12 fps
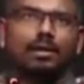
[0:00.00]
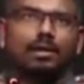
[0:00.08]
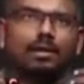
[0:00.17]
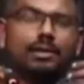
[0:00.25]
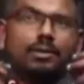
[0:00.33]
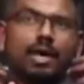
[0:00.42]

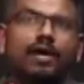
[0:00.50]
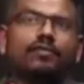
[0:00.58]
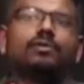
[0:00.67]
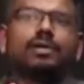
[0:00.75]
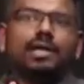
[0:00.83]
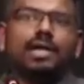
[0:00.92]
You have
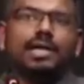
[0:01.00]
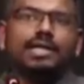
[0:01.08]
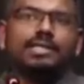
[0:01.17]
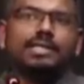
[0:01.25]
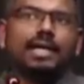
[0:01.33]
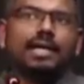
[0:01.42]
to
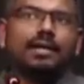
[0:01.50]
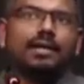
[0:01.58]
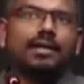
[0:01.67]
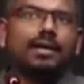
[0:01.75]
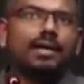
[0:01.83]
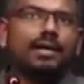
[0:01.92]
realize that
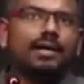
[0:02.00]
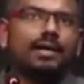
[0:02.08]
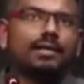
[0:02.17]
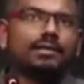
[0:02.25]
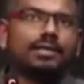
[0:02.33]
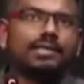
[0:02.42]

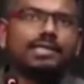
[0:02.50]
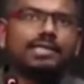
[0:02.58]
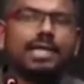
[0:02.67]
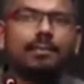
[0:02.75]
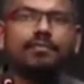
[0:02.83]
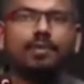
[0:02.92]
this has
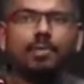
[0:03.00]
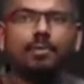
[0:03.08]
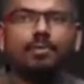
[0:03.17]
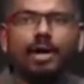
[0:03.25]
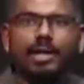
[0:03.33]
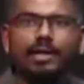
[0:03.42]
come from a
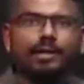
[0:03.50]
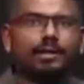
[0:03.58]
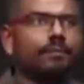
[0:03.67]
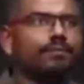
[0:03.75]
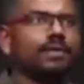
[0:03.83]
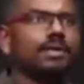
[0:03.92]
point
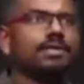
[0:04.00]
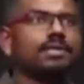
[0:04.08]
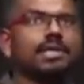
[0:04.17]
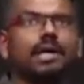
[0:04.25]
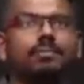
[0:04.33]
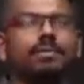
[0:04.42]

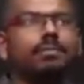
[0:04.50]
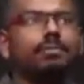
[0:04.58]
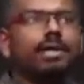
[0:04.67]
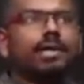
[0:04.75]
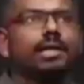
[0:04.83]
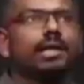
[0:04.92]
jahan pe
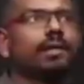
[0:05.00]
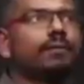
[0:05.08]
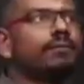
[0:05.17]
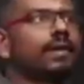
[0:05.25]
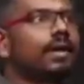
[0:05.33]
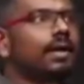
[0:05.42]
pehle
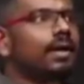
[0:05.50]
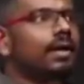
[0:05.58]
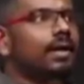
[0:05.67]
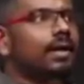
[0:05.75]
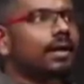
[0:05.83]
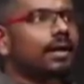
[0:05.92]

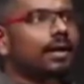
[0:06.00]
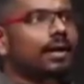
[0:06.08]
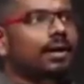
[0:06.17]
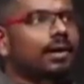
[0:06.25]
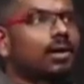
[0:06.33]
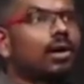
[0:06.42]

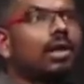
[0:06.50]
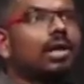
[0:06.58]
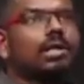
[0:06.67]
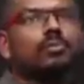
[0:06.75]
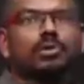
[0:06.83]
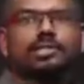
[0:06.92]
all
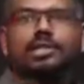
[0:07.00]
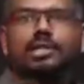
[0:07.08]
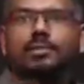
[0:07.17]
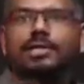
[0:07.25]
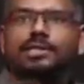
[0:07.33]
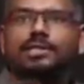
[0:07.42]
the books written
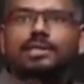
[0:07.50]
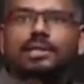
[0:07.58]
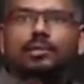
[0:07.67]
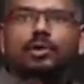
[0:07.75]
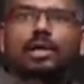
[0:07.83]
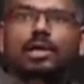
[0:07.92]
by
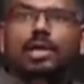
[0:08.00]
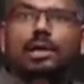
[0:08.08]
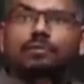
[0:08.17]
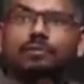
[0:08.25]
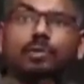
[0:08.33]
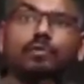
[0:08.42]
Sitaram Goyal and Ram
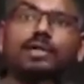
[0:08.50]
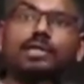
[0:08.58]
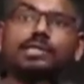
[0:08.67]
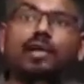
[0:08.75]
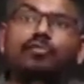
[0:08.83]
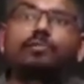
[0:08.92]
Swarup were
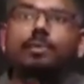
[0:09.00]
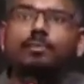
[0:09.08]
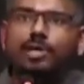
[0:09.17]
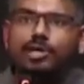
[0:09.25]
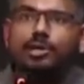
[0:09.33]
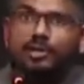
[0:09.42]

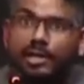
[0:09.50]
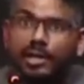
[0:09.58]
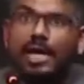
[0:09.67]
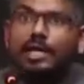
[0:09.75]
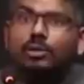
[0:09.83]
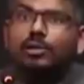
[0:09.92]
self-published, or they
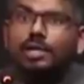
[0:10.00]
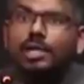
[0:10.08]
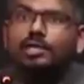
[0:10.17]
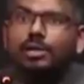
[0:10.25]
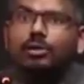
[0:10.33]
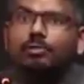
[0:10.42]
had to
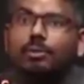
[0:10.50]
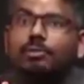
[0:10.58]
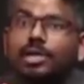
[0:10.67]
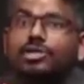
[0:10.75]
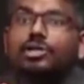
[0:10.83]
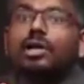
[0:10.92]
create their own
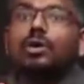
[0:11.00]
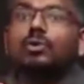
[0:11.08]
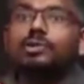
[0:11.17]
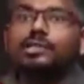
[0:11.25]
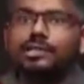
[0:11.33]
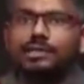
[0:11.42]
publication
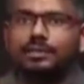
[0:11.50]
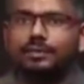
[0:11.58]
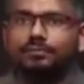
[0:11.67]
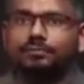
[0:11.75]
house.